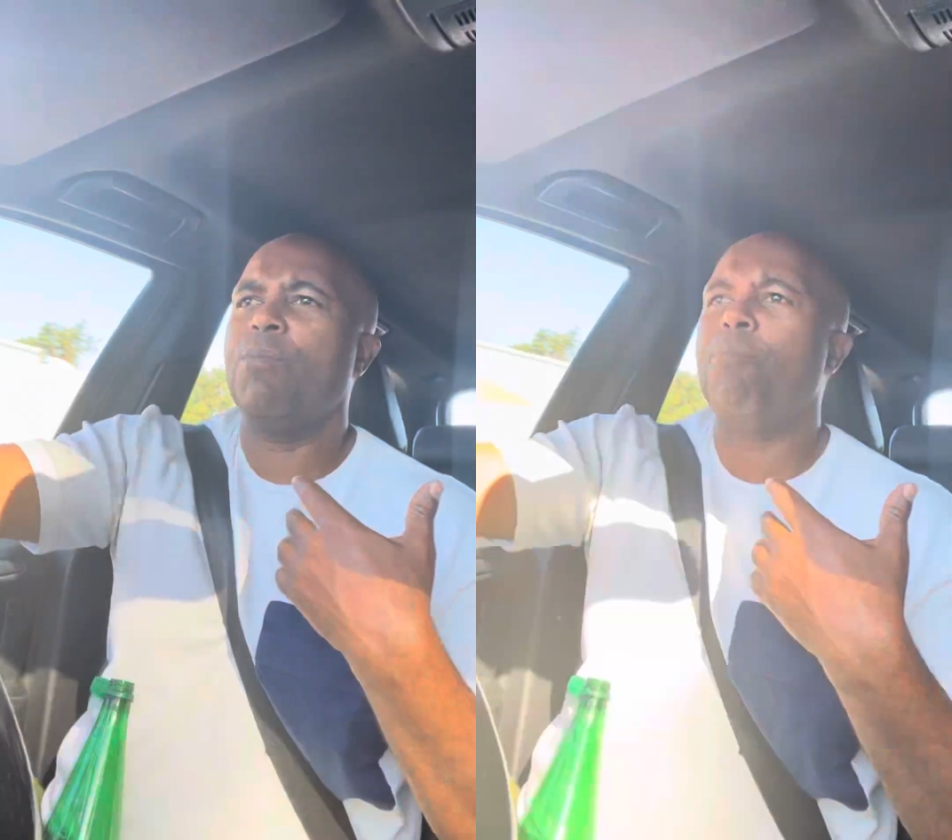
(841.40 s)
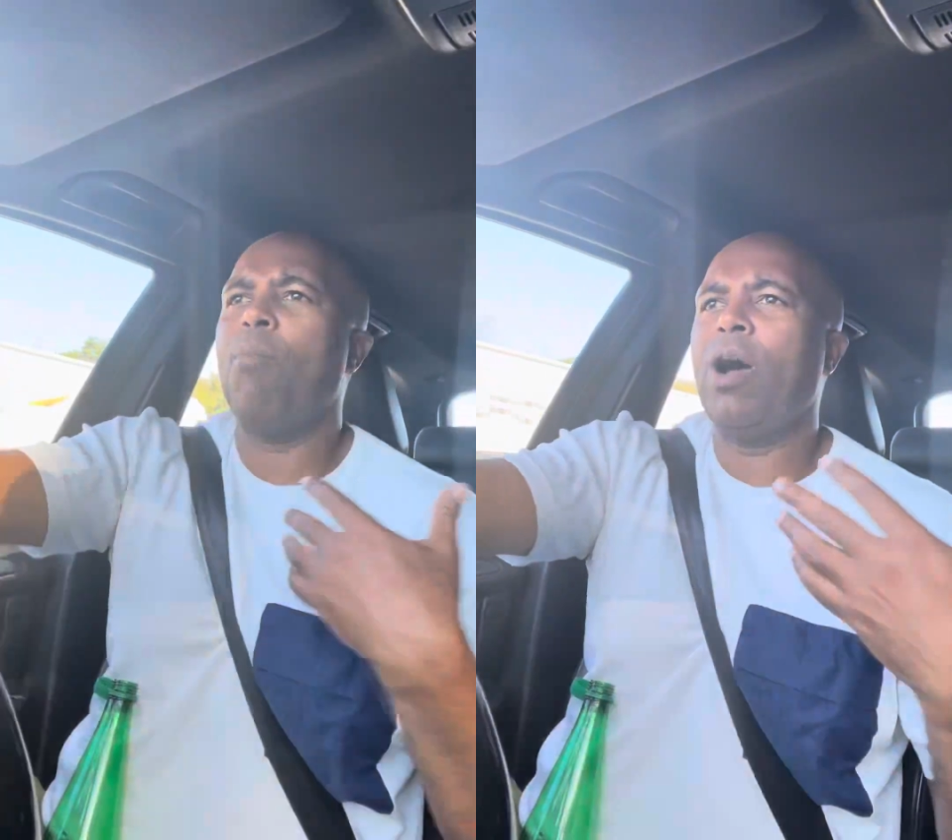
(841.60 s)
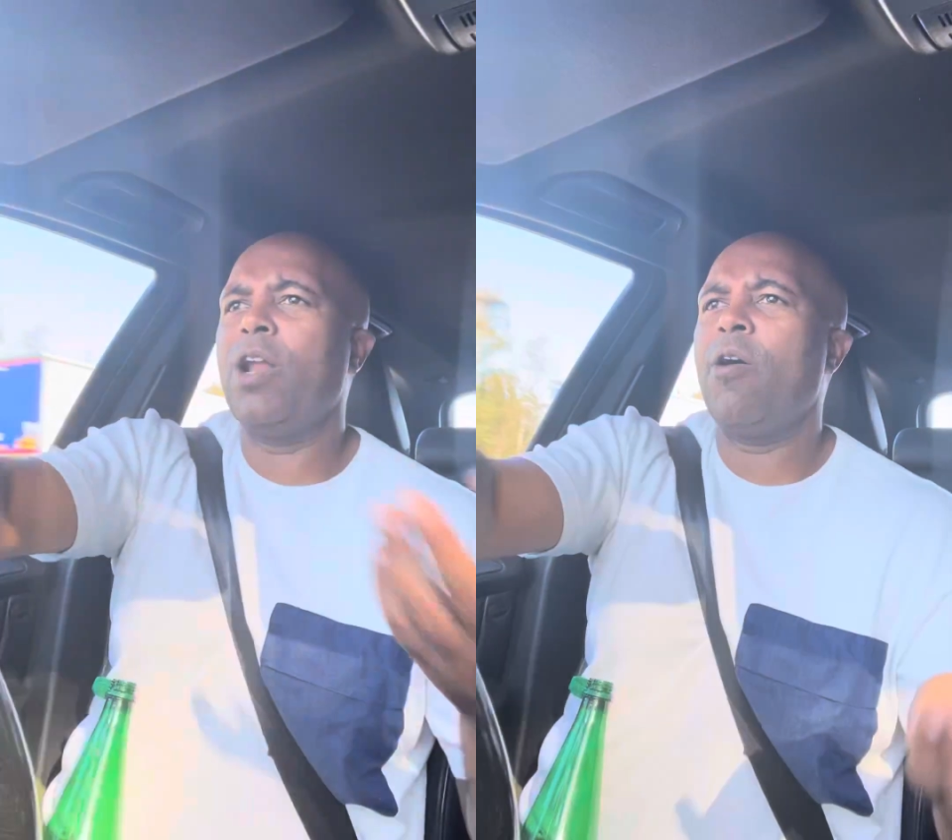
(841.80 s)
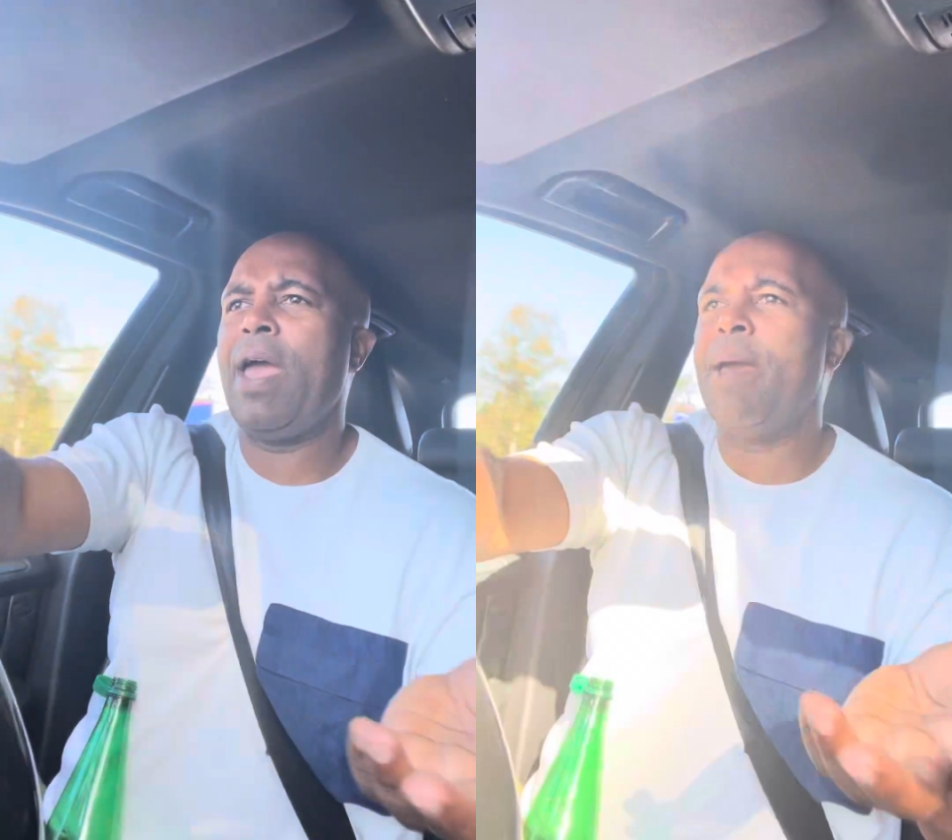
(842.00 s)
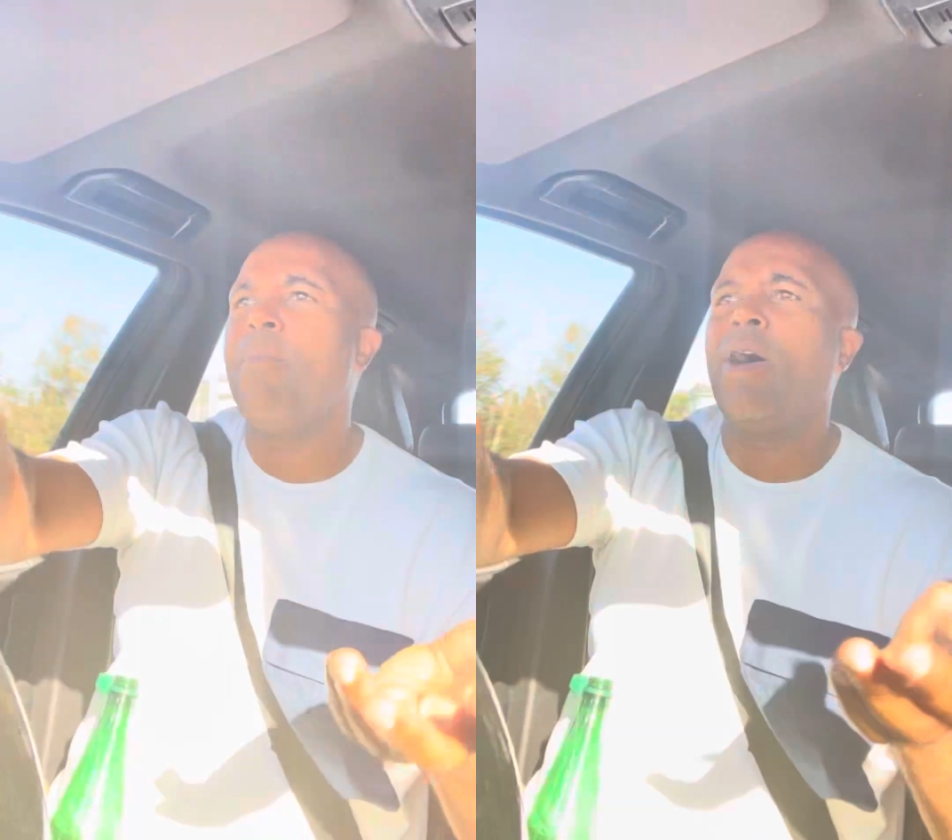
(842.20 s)
mono
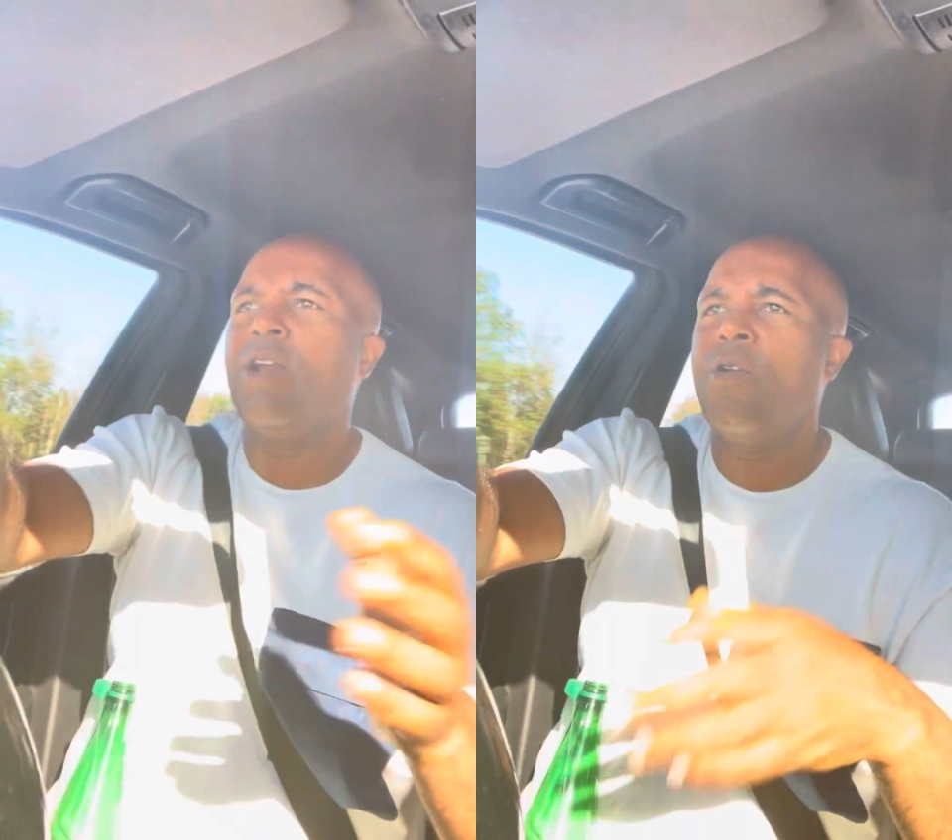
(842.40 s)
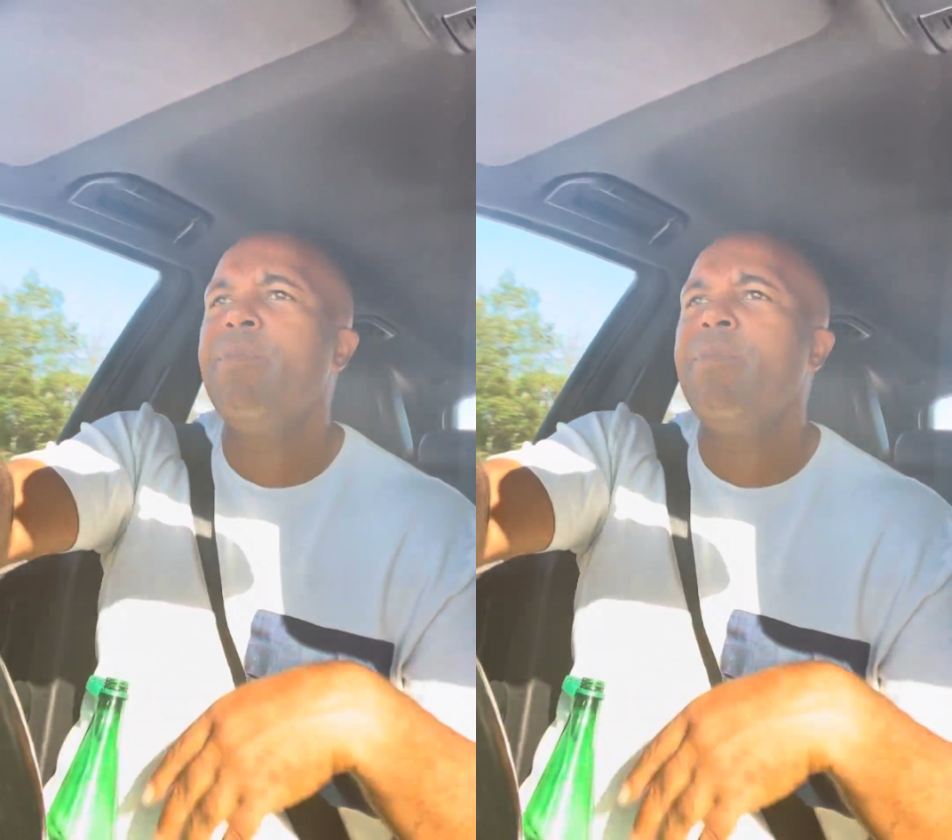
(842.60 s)
a mono,